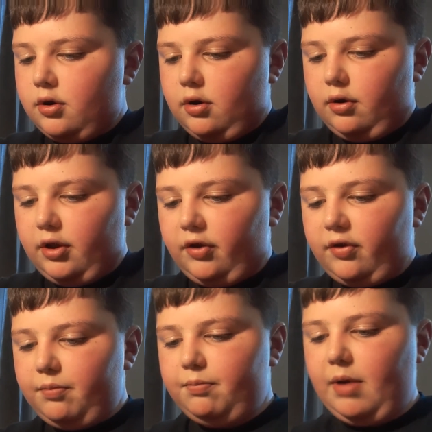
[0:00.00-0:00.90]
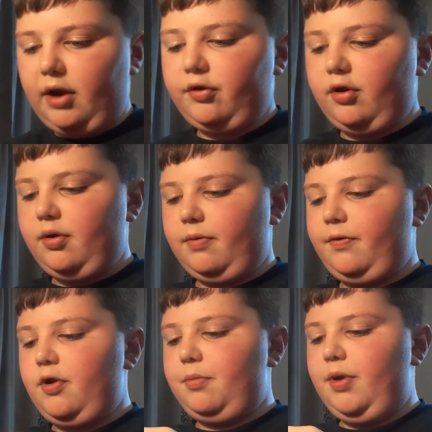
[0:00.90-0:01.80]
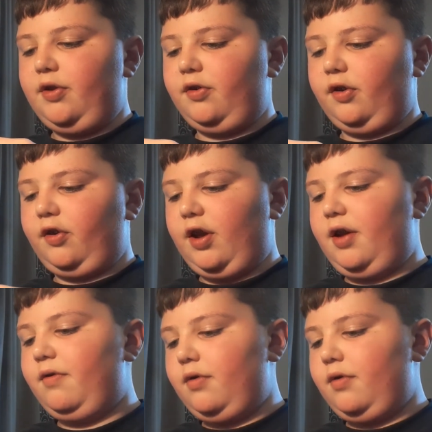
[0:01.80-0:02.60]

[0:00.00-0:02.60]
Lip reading: Or at least actually a few pieces of tape.